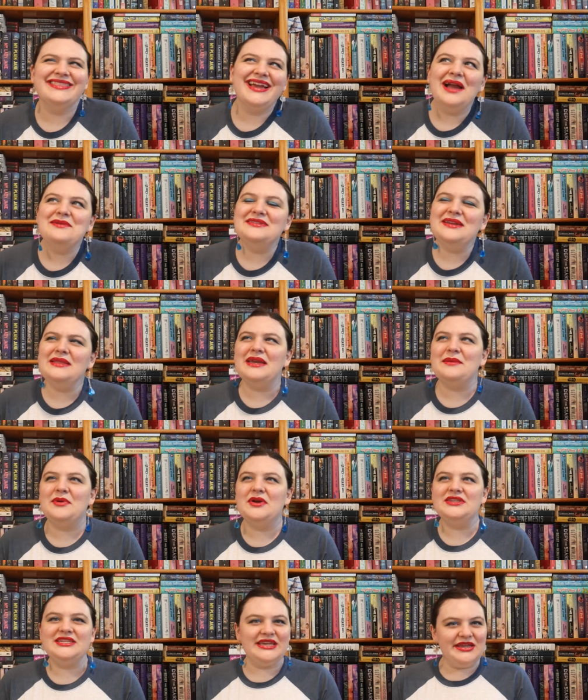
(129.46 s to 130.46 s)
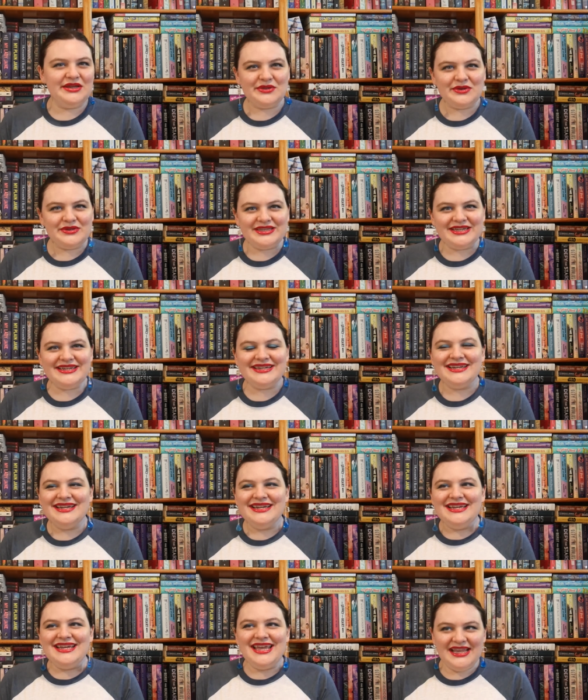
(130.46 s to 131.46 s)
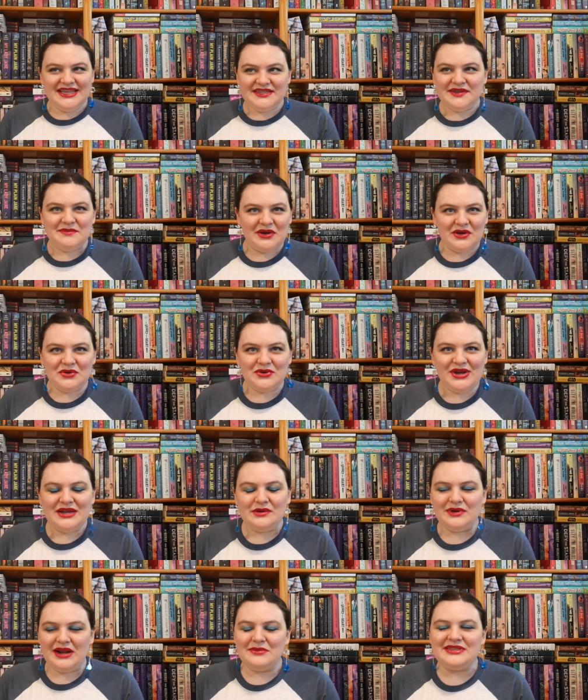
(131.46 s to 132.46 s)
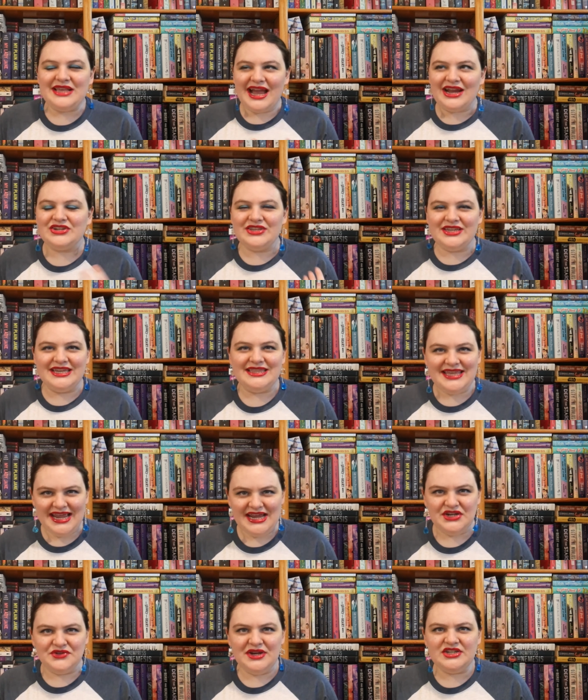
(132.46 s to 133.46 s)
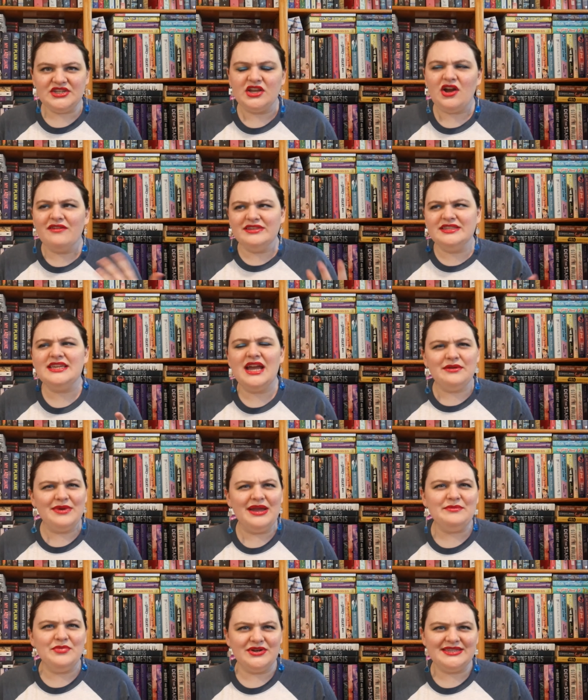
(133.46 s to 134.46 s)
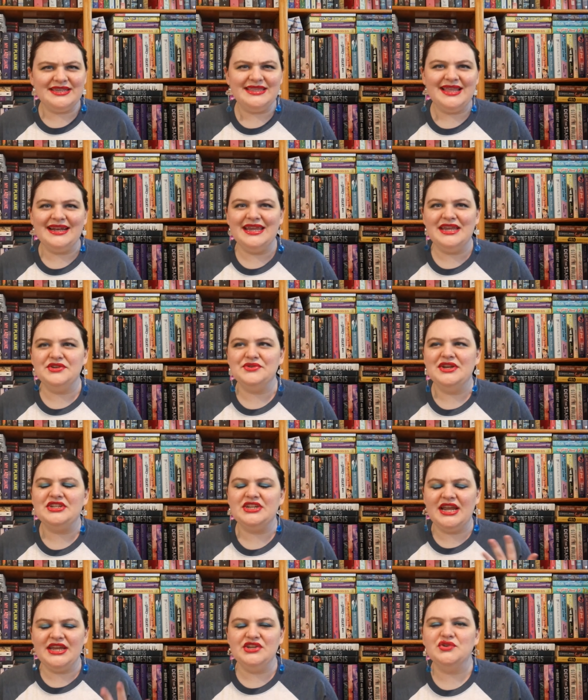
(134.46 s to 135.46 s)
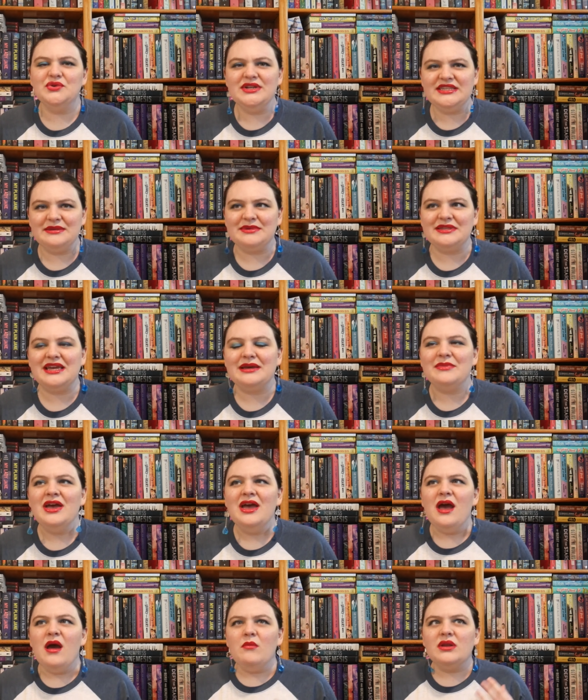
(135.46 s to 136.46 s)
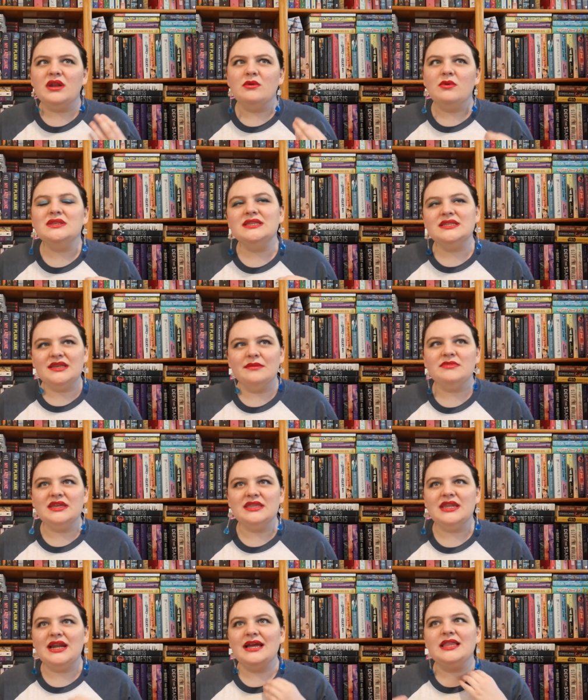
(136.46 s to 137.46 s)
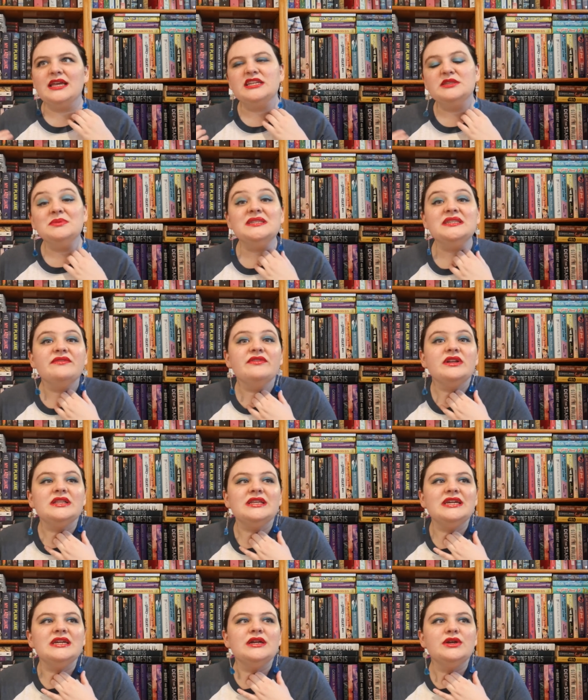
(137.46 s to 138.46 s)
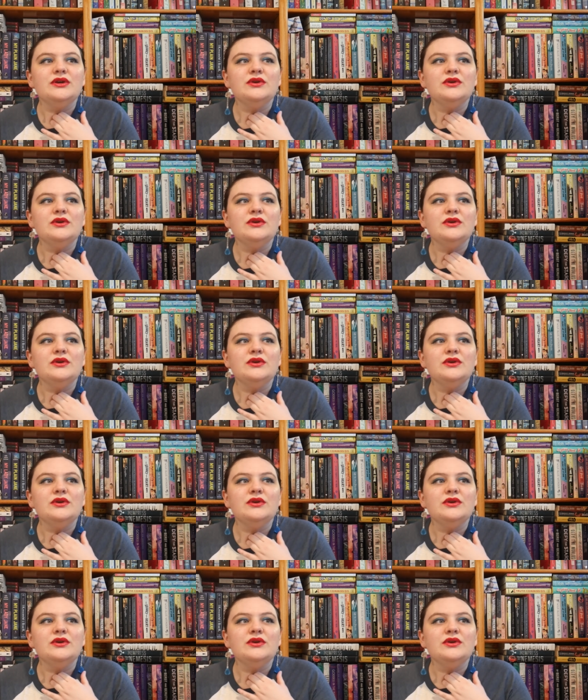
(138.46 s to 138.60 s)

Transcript: like I was not like particularly into middle grade when I was actually in the age range. Like obviously I read books in that age range and I enjoyed some of them, but it wasn't something that I like specifically